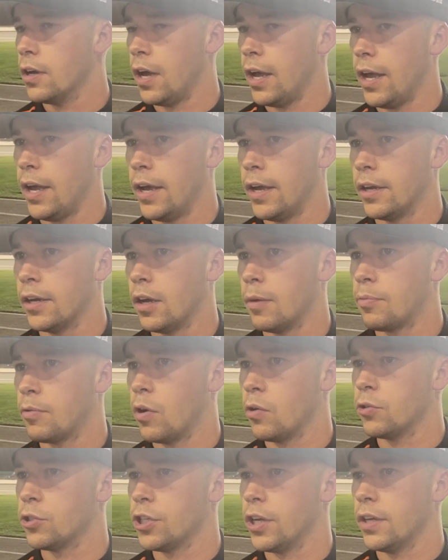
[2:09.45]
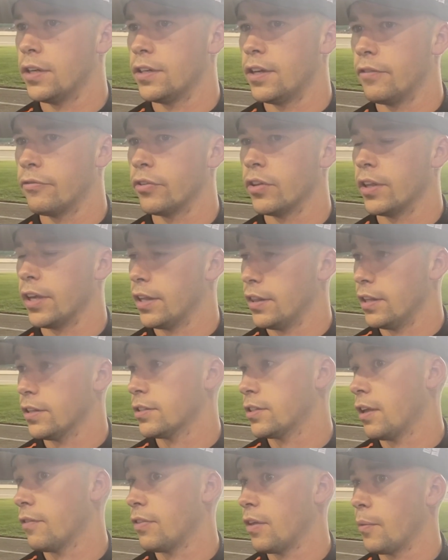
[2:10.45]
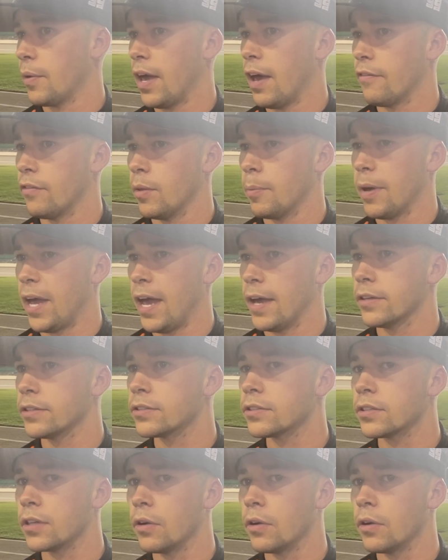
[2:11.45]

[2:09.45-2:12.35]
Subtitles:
and approach it differently than stuff that we have in the past.